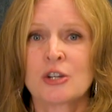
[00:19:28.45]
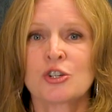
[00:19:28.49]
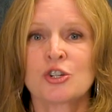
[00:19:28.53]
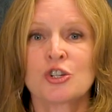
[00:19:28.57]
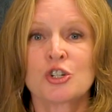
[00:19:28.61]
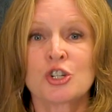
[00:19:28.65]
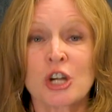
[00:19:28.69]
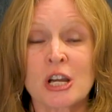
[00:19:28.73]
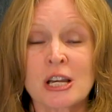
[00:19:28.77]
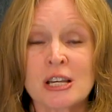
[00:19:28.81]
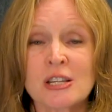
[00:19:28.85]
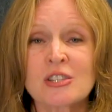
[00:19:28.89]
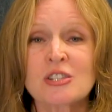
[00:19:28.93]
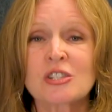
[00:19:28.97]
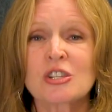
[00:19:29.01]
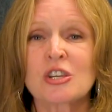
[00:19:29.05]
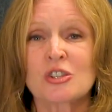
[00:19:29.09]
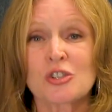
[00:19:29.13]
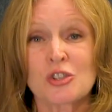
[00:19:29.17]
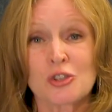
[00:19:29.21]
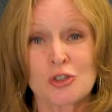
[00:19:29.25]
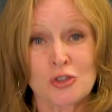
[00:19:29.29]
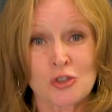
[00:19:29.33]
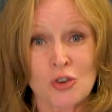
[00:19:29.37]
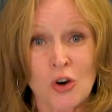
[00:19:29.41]
just
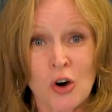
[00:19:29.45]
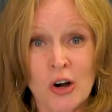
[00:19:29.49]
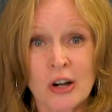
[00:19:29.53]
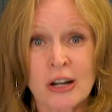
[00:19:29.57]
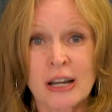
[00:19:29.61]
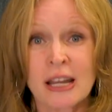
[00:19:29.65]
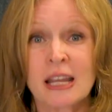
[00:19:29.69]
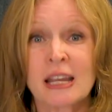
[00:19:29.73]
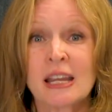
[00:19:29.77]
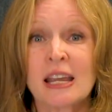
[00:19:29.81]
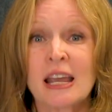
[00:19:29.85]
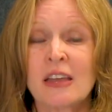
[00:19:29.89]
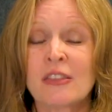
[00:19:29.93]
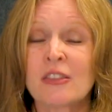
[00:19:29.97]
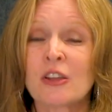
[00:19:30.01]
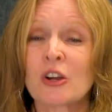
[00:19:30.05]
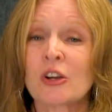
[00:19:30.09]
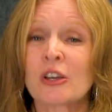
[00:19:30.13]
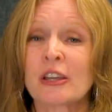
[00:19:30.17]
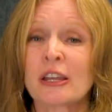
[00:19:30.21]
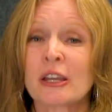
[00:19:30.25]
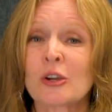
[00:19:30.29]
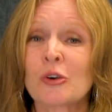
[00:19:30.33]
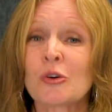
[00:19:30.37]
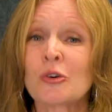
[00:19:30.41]
starting in their
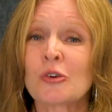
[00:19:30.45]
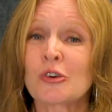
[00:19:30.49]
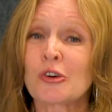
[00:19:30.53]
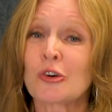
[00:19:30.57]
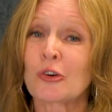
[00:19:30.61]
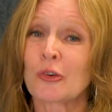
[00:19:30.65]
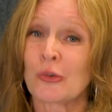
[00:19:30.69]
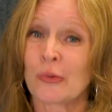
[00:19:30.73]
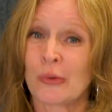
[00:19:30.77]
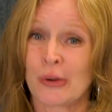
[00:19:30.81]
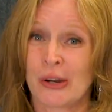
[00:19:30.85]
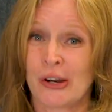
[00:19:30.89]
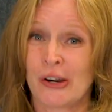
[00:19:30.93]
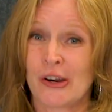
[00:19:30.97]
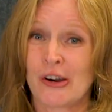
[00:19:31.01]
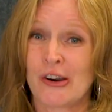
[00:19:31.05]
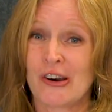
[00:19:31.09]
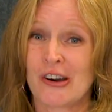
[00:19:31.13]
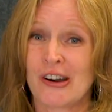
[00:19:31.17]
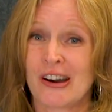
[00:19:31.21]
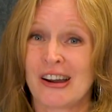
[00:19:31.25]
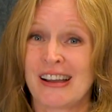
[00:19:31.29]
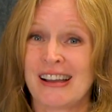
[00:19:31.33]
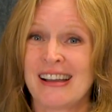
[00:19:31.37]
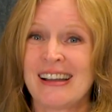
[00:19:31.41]
legal career,